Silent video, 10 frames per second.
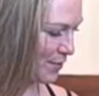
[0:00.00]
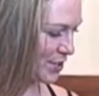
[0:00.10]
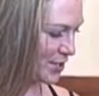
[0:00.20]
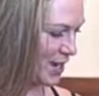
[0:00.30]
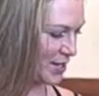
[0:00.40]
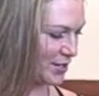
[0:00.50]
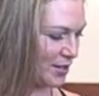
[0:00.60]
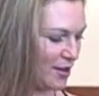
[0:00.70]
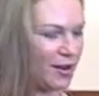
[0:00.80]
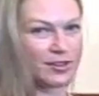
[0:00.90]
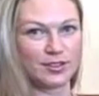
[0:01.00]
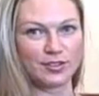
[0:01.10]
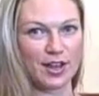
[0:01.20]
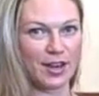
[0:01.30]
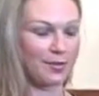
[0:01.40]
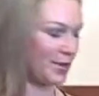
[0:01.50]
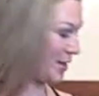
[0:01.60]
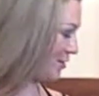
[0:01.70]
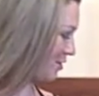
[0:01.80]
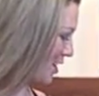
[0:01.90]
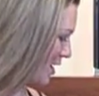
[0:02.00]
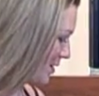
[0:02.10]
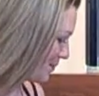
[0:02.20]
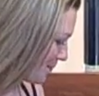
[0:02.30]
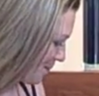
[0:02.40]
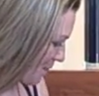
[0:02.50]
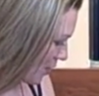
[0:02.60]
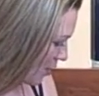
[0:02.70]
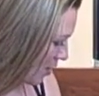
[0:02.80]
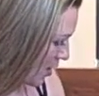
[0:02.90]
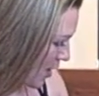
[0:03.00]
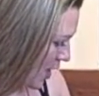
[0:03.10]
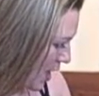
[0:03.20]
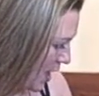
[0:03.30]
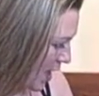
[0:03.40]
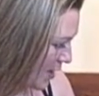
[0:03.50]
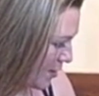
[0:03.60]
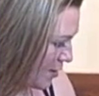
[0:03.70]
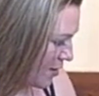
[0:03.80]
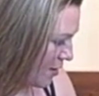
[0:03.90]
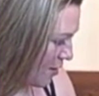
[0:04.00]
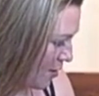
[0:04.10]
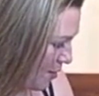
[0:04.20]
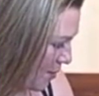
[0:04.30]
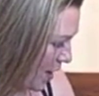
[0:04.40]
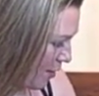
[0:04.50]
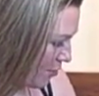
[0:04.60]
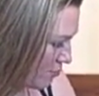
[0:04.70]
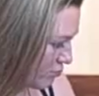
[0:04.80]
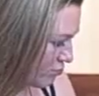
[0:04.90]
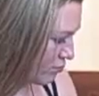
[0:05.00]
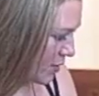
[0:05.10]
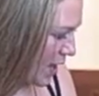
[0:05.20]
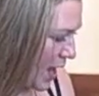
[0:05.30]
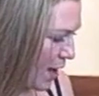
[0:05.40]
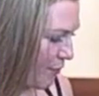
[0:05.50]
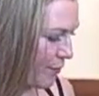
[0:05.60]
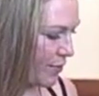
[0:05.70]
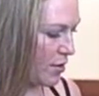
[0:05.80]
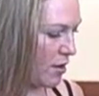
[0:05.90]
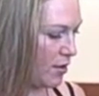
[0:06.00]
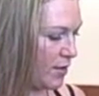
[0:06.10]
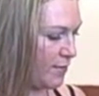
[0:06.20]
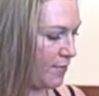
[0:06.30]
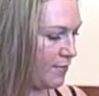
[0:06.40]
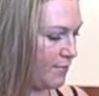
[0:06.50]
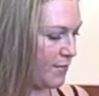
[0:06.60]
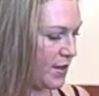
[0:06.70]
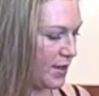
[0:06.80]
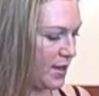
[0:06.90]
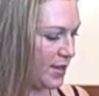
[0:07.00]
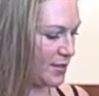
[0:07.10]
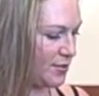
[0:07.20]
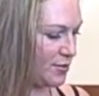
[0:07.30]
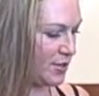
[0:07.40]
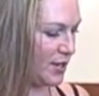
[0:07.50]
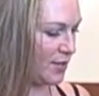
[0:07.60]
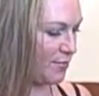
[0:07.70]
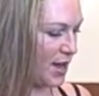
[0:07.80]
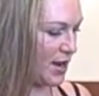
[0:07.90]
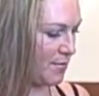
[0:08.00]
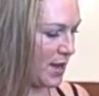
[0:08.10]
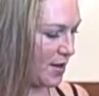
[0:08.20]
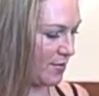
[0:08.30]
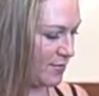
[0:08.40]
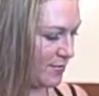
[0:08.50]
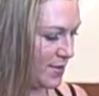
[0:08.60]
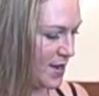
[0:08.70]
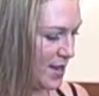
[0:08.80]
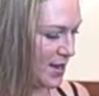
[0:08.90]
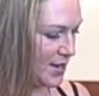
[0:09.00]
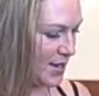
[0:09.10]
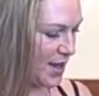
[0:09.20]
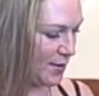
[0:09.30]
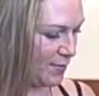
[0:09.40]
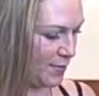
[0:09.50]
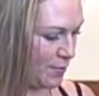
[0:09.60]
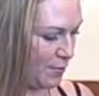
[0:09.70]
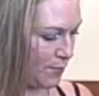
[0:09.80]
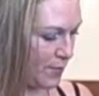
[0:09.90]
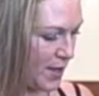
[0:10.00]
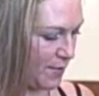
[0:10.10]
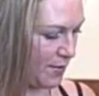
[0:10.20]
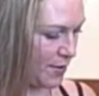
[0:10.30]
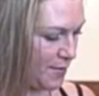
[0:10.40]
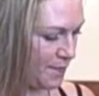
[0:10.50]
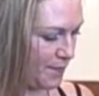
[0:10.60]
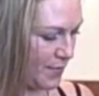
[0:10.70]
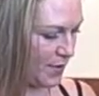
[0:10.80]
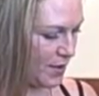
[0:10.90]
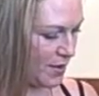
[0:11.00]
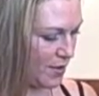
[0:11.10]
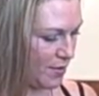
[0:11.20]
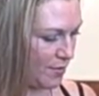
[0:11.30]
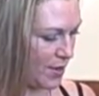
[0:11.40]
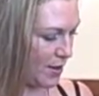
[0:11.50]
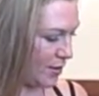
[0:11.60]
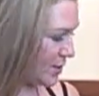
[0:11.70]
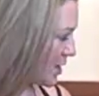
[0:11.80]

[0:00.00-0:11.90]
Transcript: which is actually concentrated when they're dry. And about 1/2 of an olive is usually the right amount to get the whole flavor right on